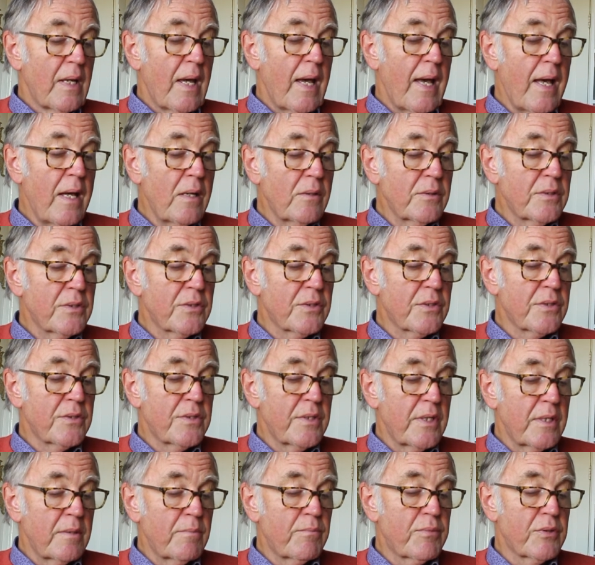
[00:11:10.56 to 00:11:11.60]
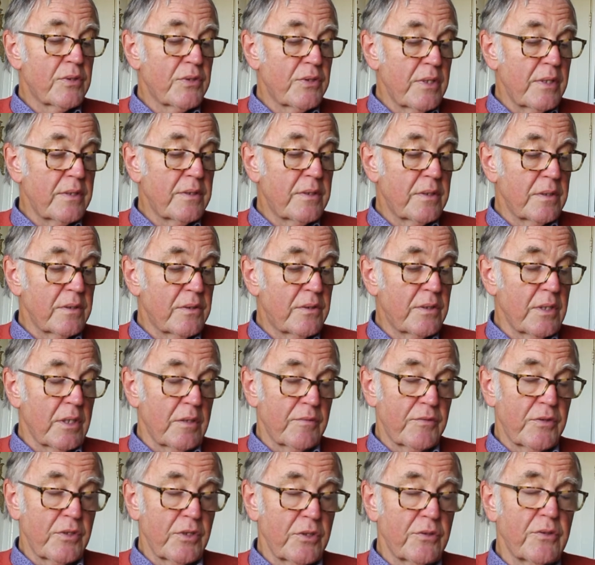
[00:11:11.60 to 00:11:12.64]
How does a thing present
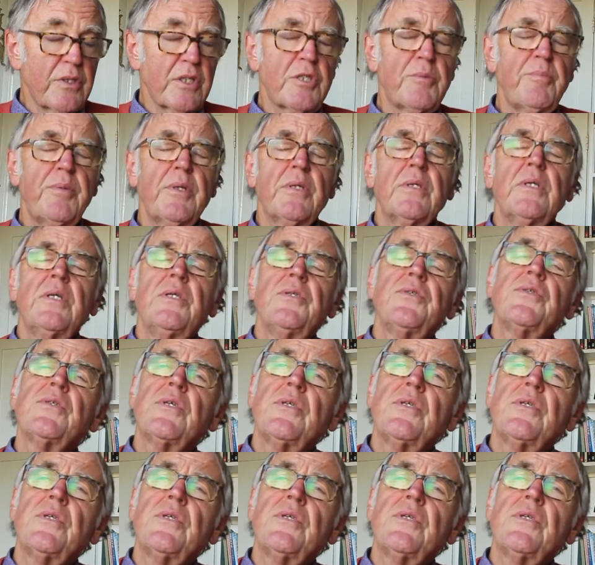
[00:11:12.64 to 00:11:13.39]
itself to your experience?